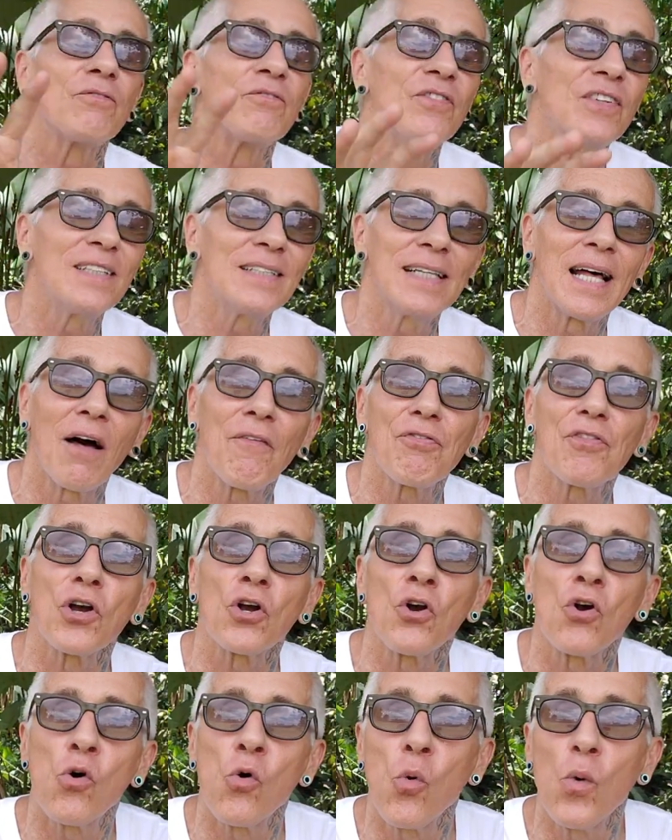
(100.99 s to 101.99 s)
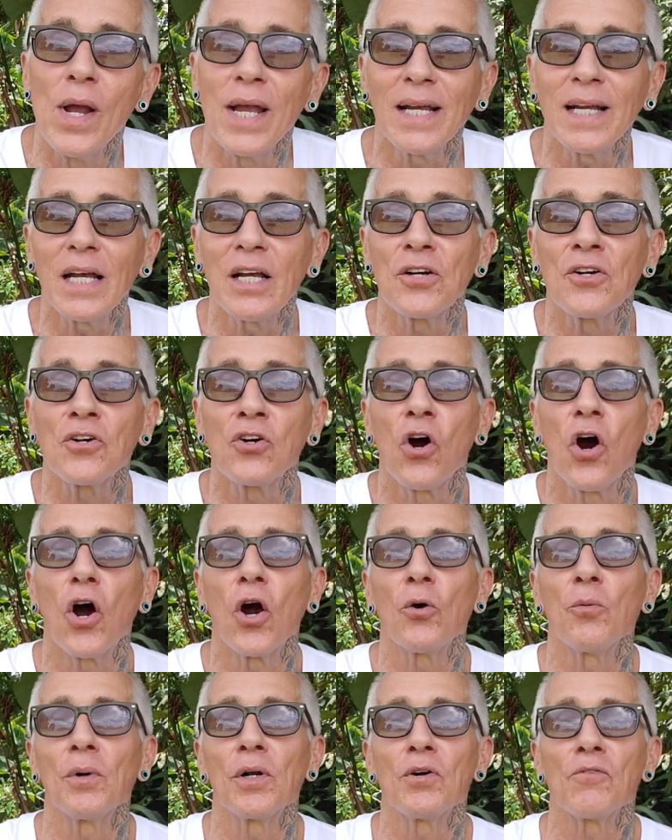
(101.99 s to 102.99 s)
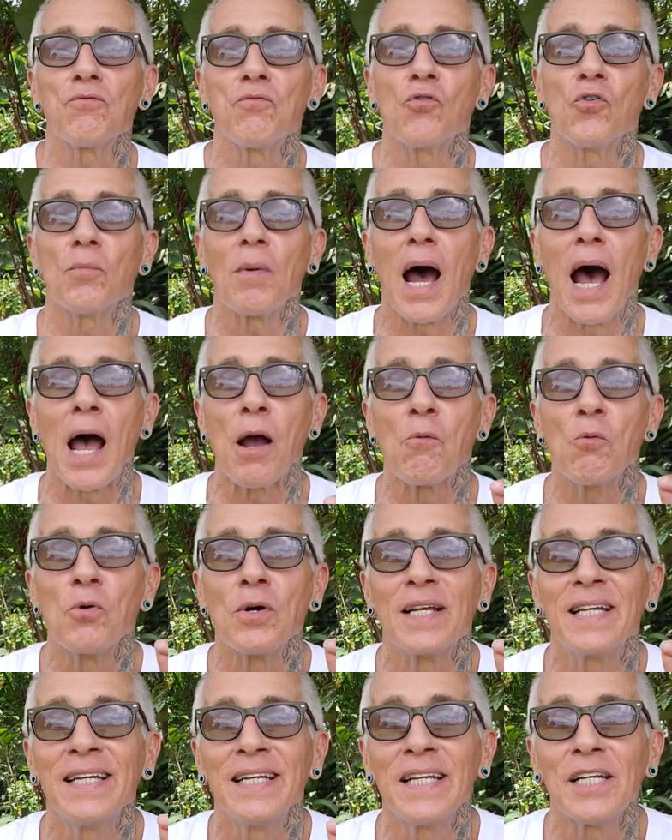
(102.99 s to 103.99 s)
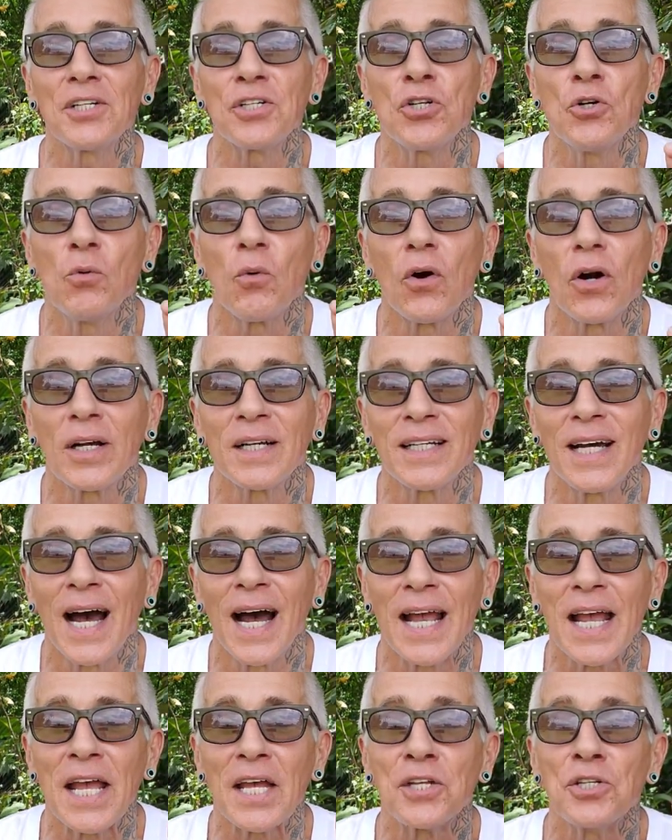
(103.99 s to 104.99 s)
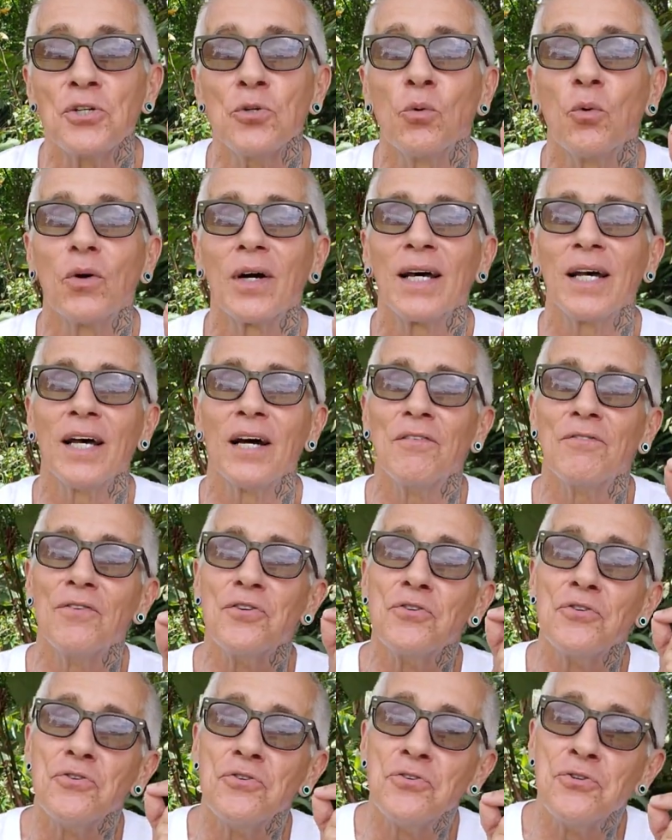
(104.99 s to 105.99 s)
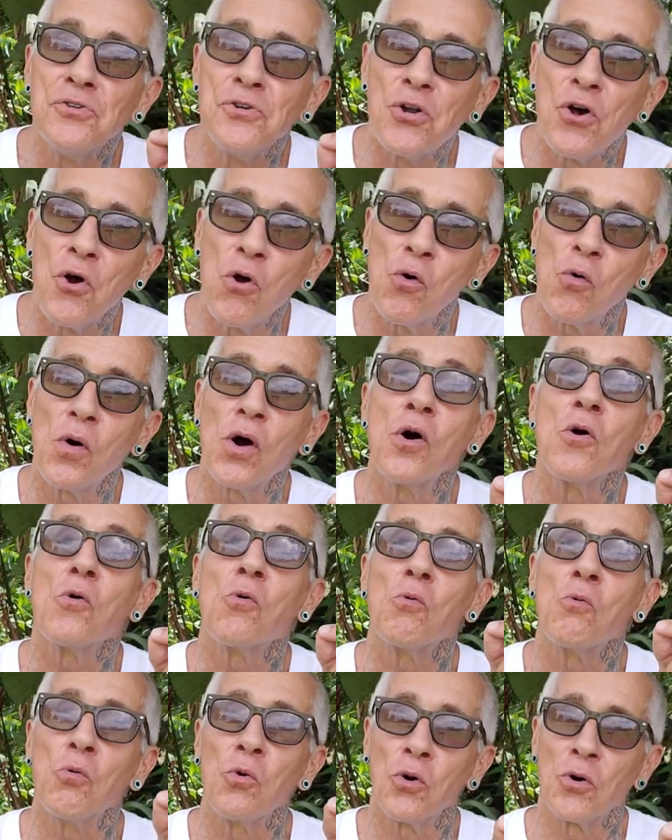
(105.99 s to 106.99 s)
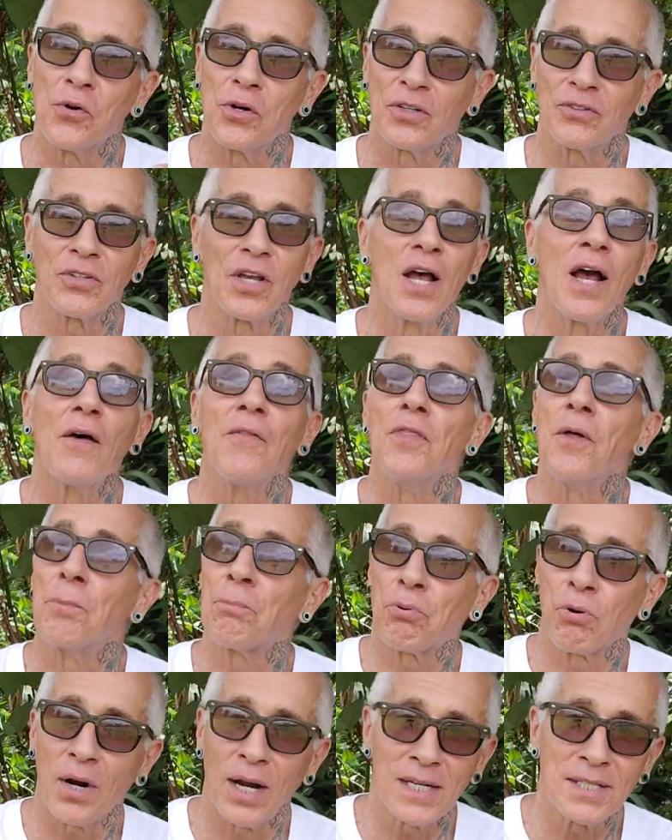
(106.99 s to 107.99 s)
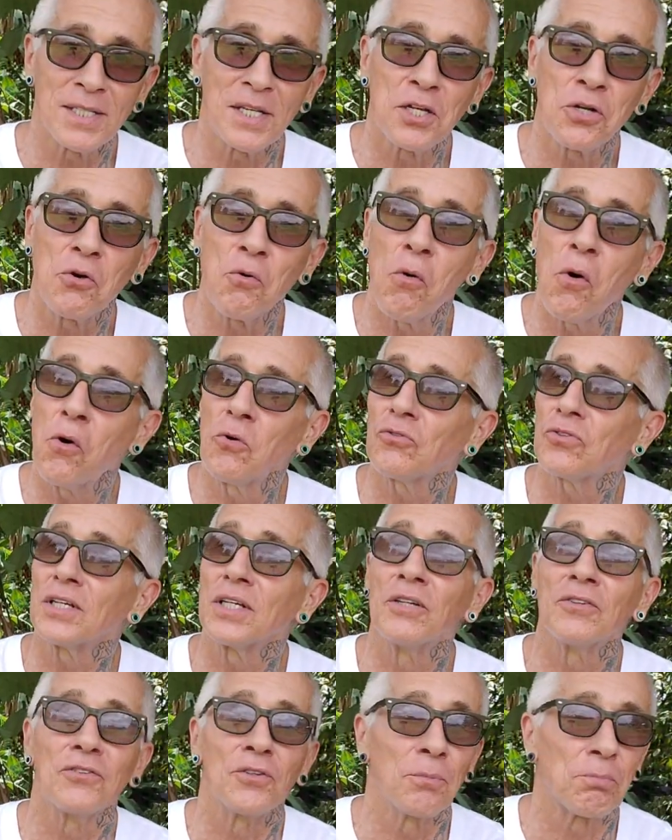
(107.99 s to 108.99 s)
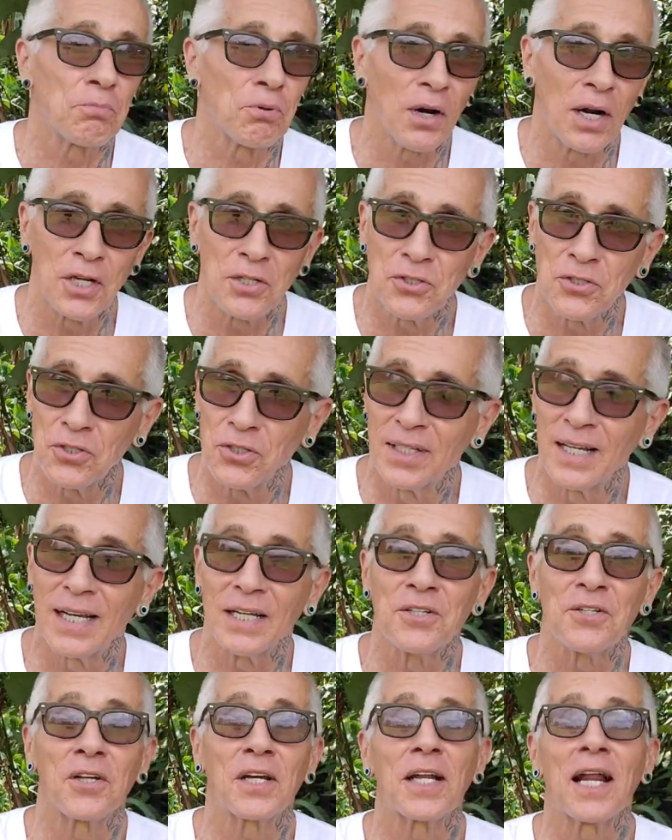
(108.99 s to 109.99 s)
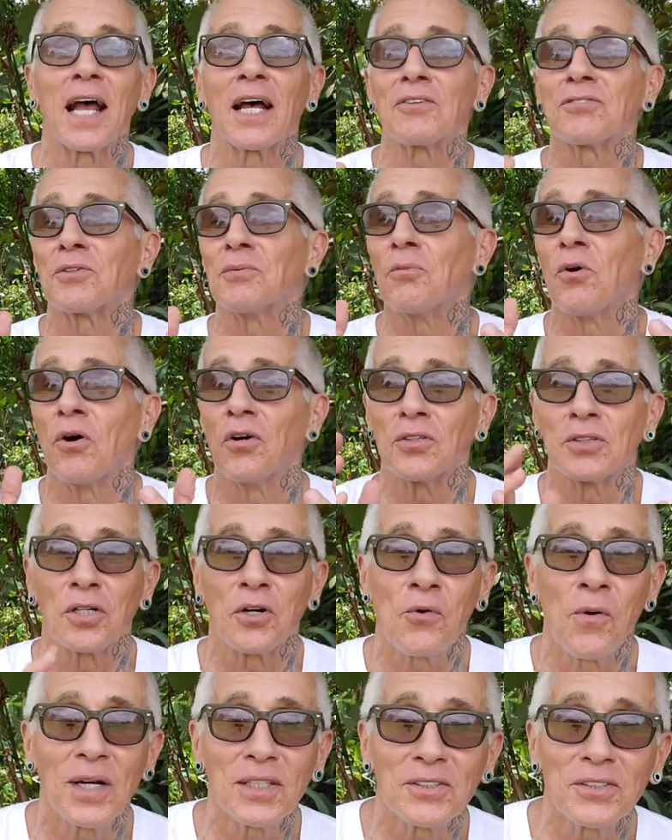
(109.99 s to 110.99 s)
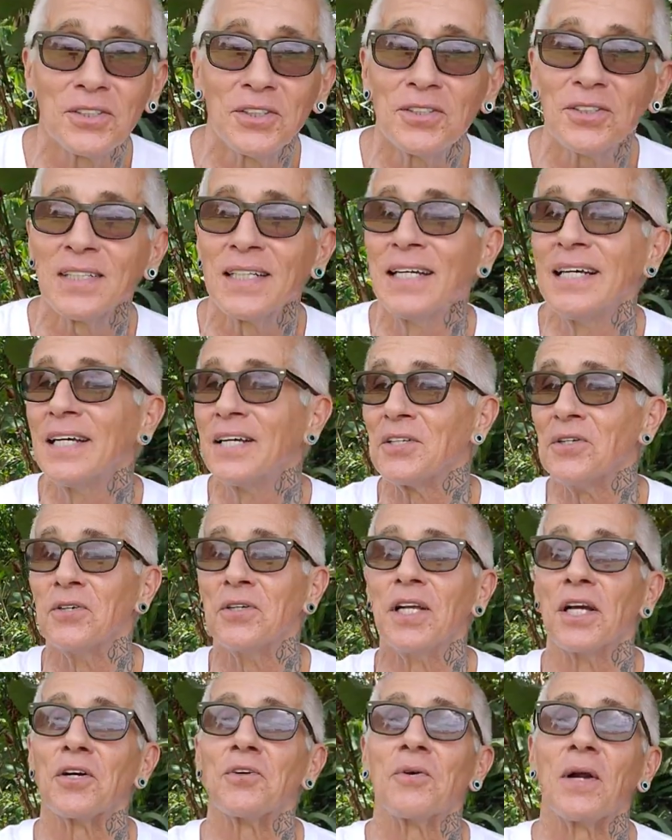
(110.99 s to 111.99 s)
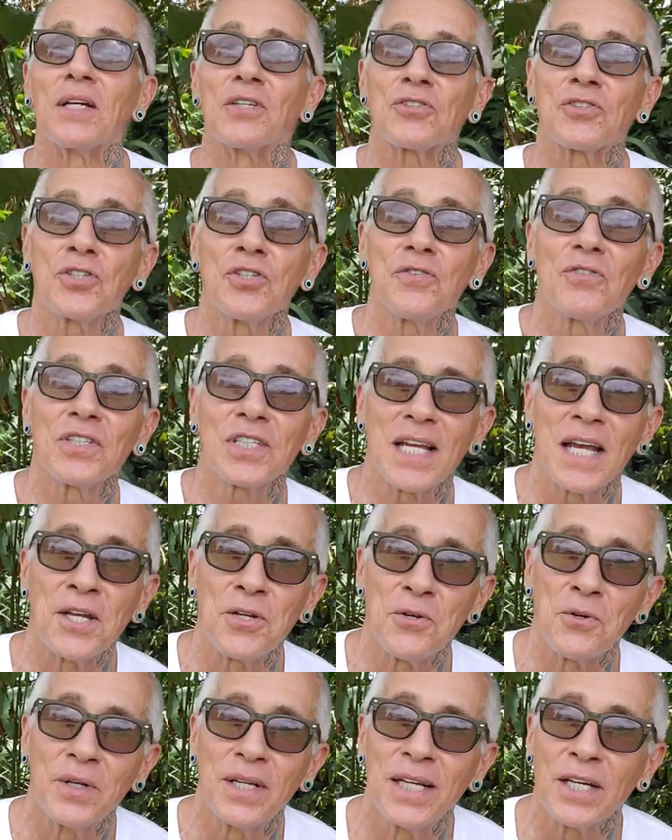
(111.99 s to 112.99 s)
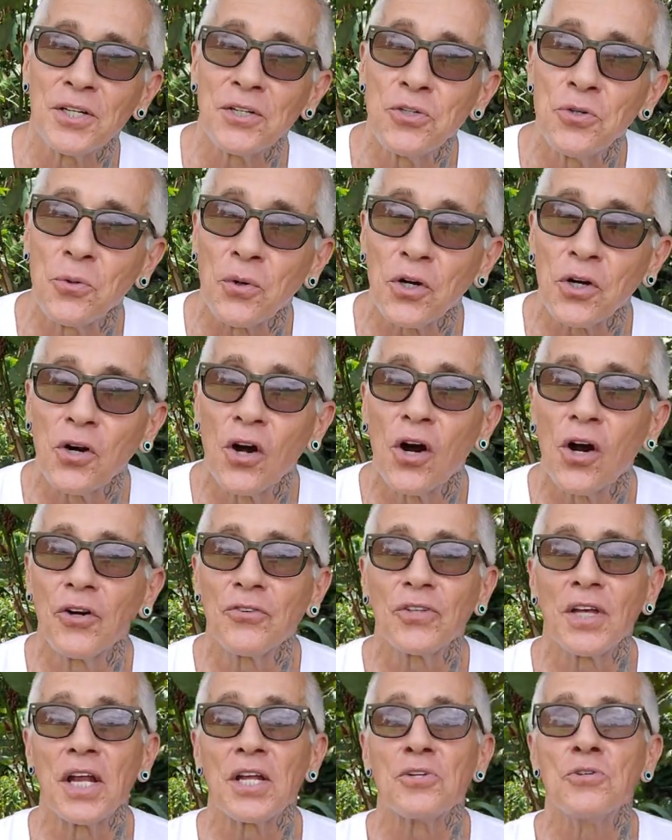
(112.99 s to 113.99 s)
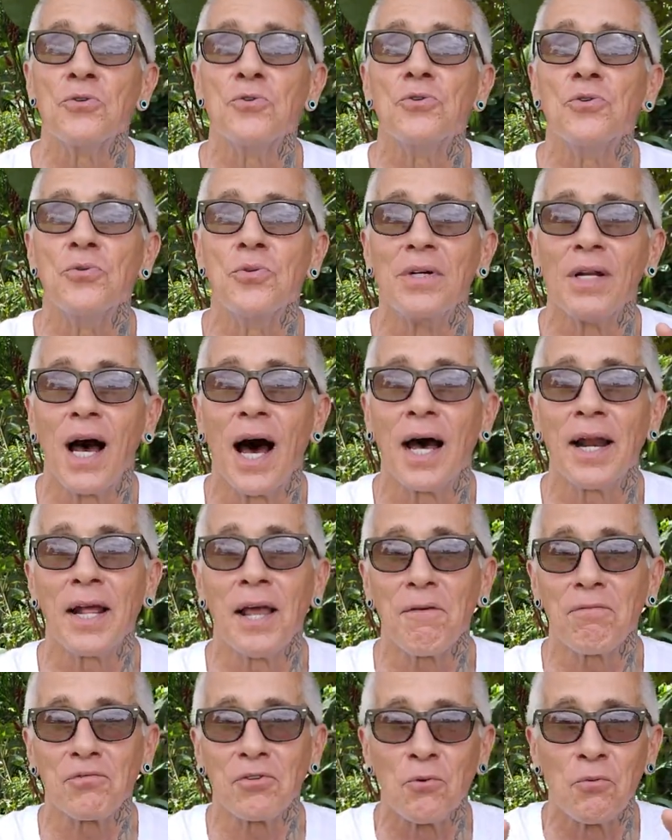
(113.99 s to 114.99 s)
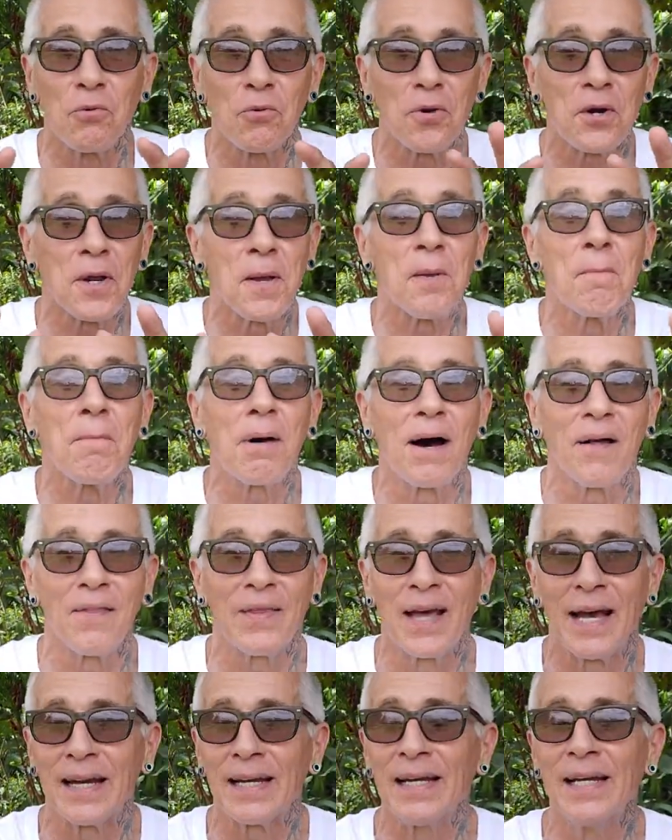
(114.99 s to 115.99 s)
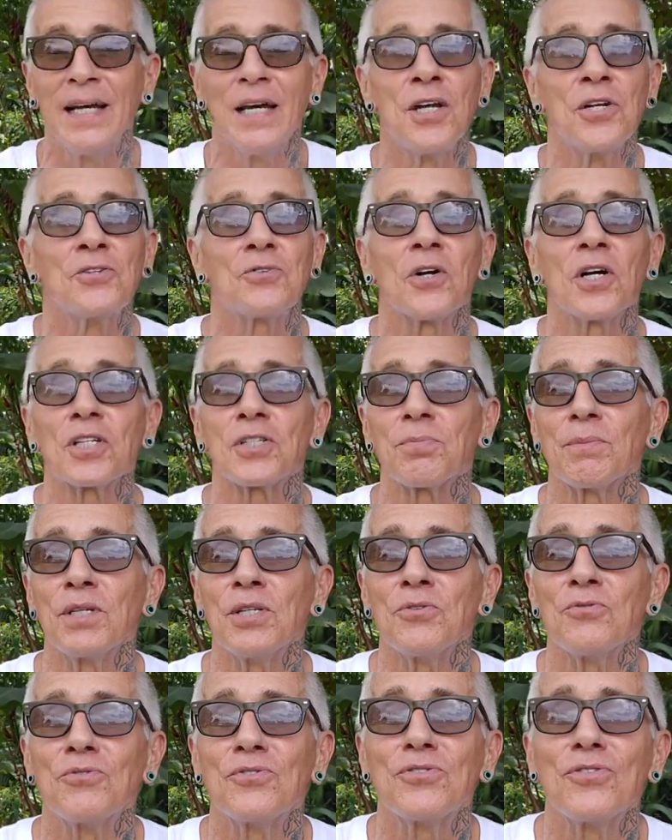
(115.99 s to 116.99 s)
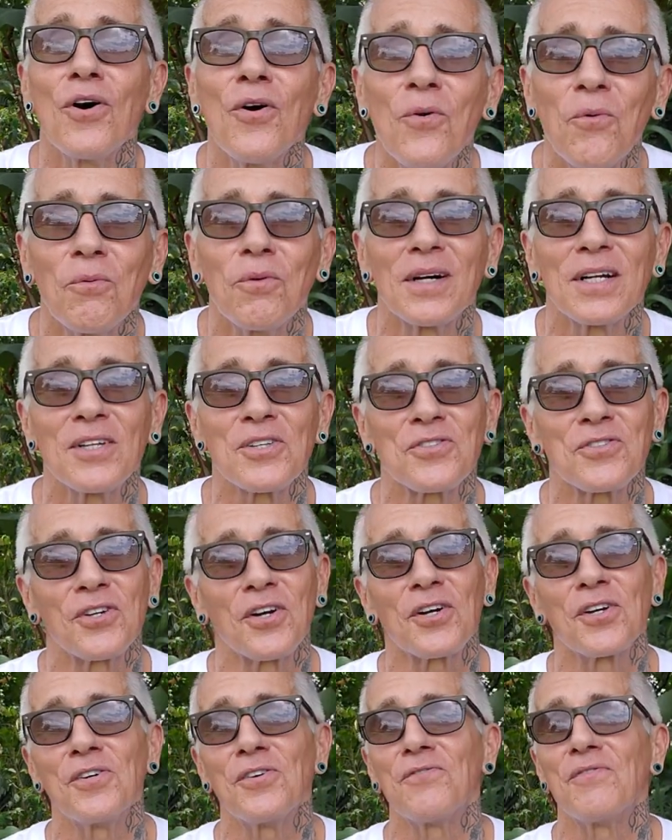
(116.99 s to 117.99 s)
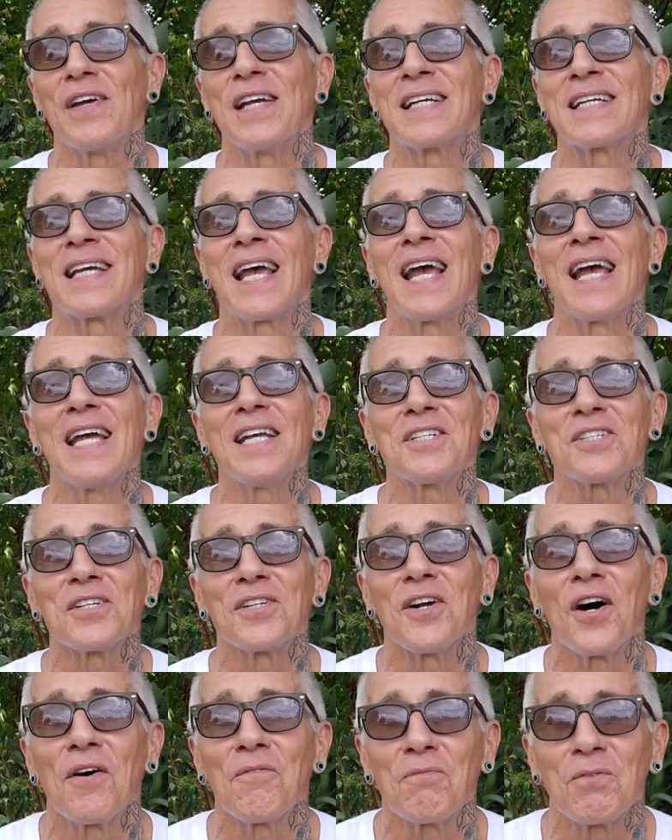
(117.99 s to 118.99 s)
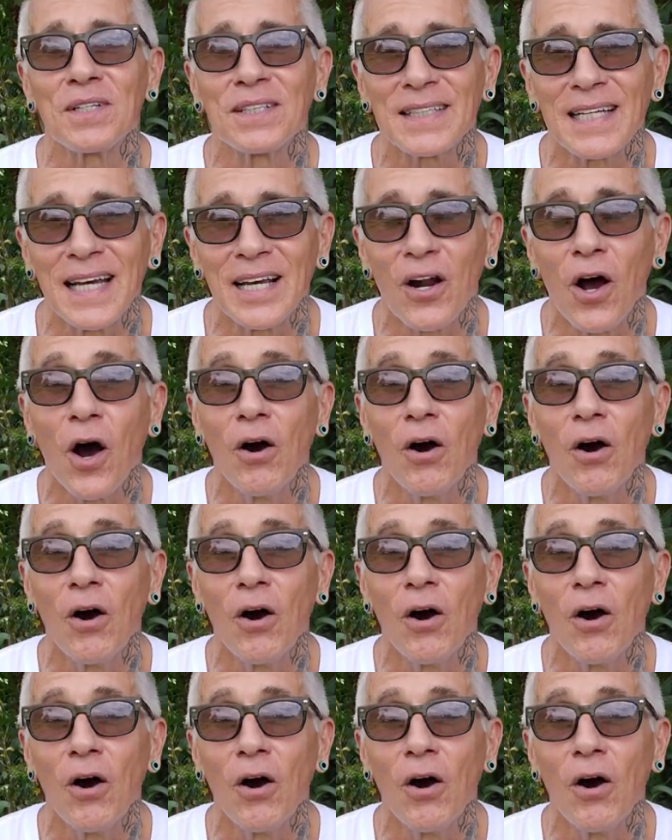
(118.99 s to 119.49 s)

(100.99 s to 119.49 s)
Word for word: Fill out the quick car rental form. I will get it to our guy and you will have no worries. The price he quotes is the price you get. You can ask him all the questions, you get great service, and you get newer cars, and you do not have to worry about that. Trust me, you don't want to start your vacation off with that.